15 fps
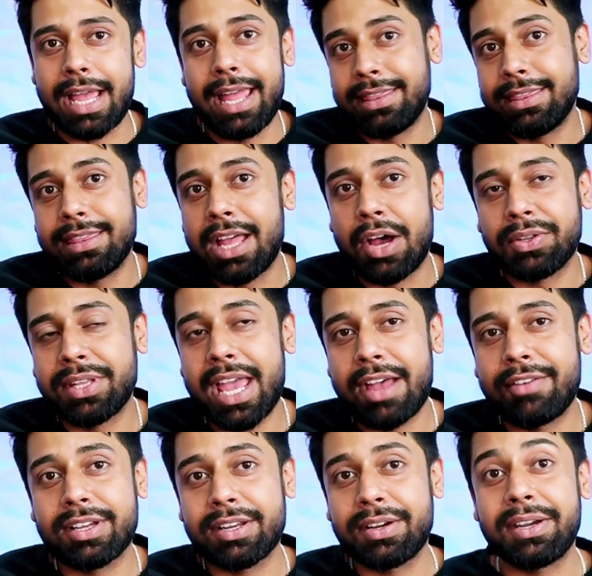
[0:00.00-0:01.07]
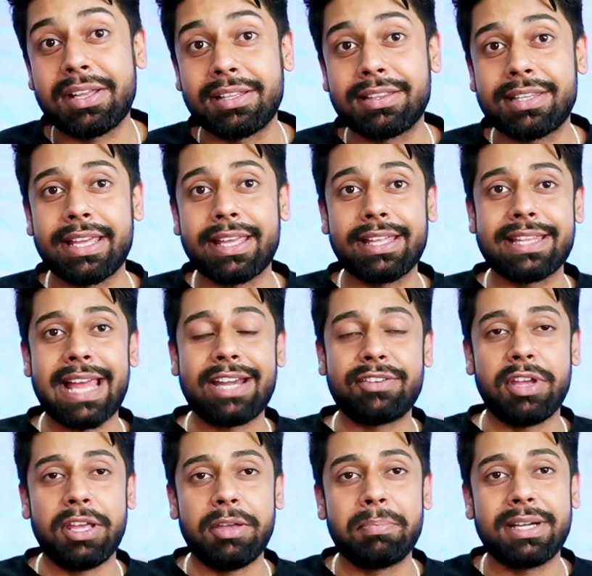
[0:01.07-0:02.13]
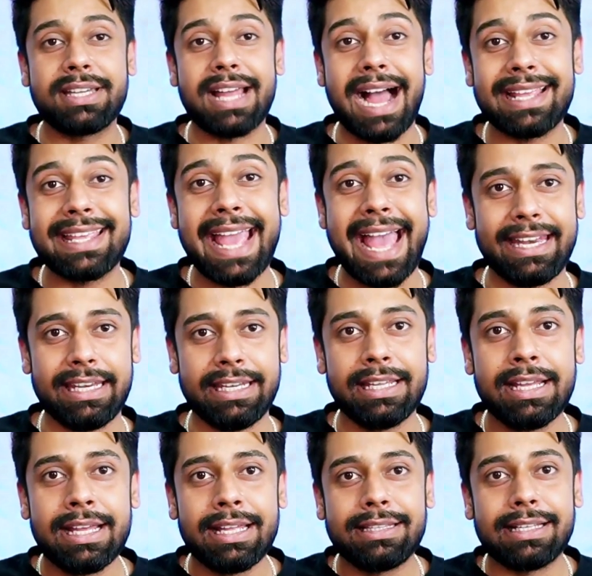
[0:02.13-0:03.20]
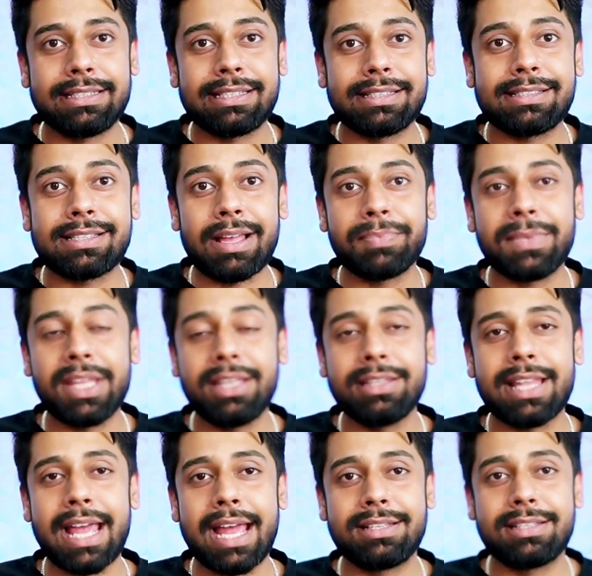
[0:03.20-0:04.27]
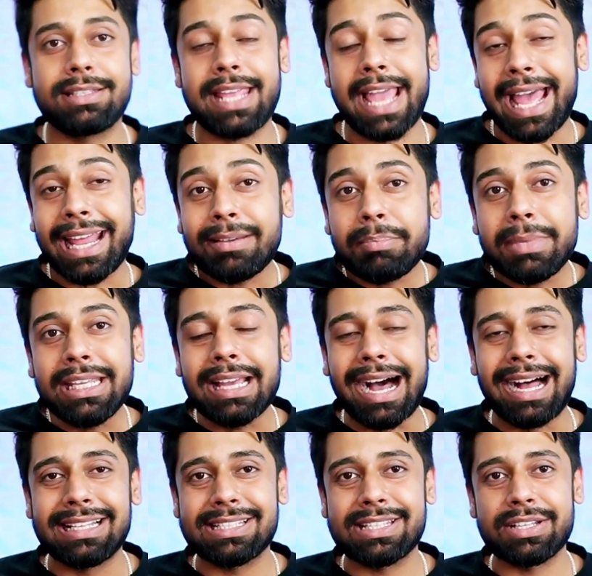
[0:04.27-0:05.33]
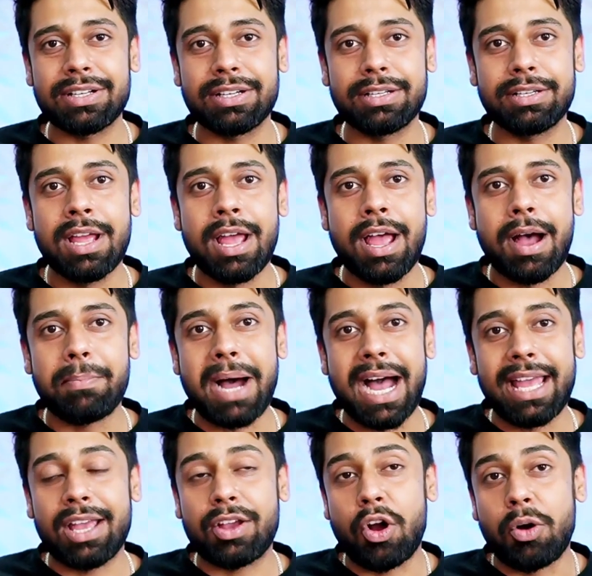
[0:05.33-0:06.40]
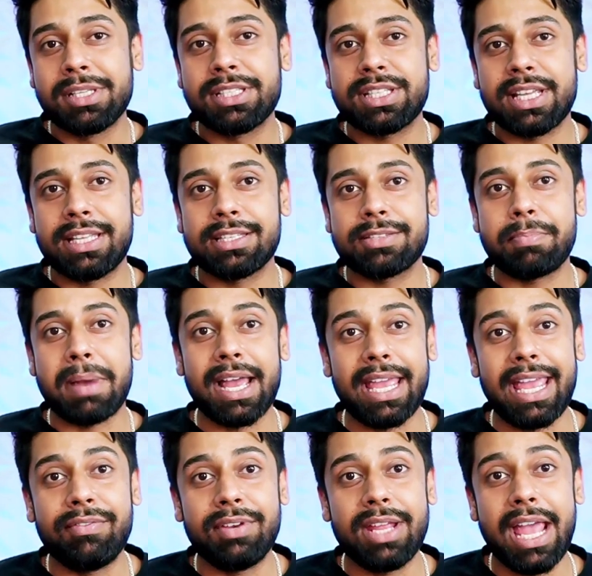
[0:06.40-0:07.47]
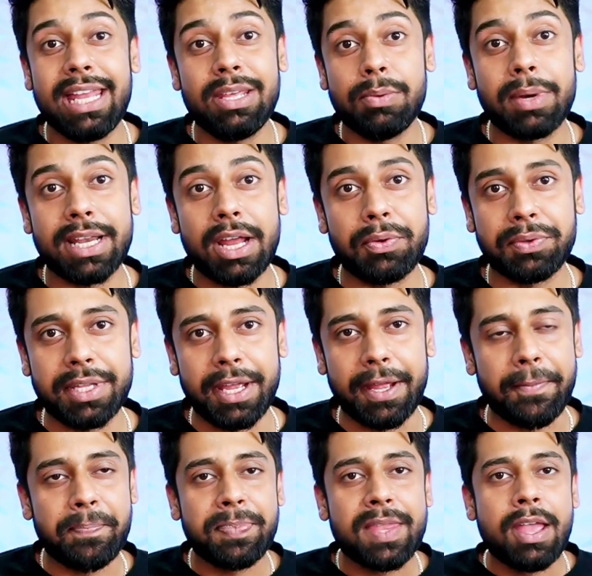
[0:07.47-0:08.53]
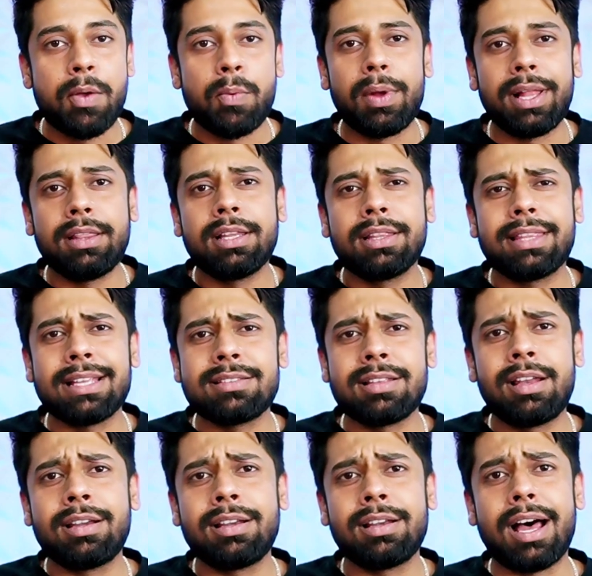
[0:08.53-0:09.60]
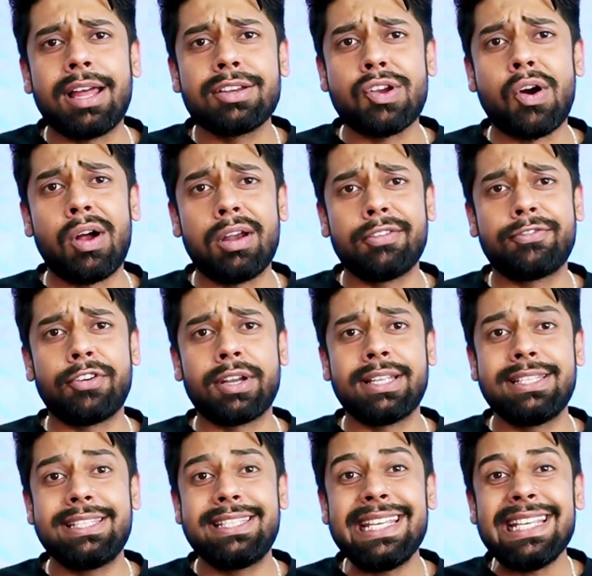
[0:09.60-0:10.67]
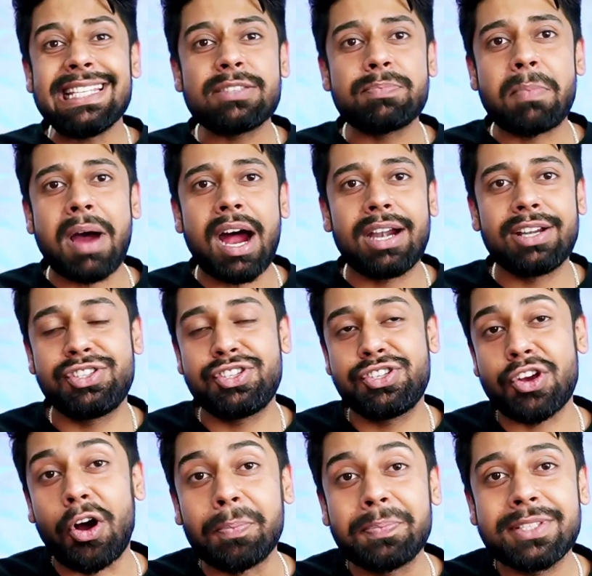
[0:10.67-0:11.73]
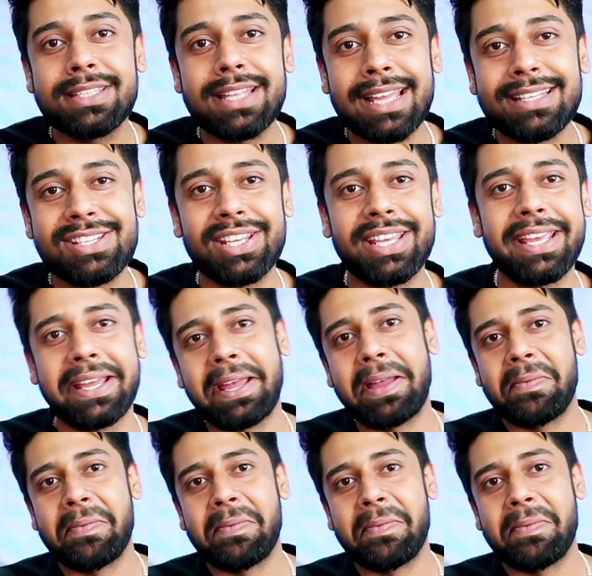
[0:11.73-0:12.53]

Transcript: now they have a critical thinking that way. But again, this is something that can be answered by a common sense by anyone out there. Well, that's a little uncalled for a G-smart job-snatching AI.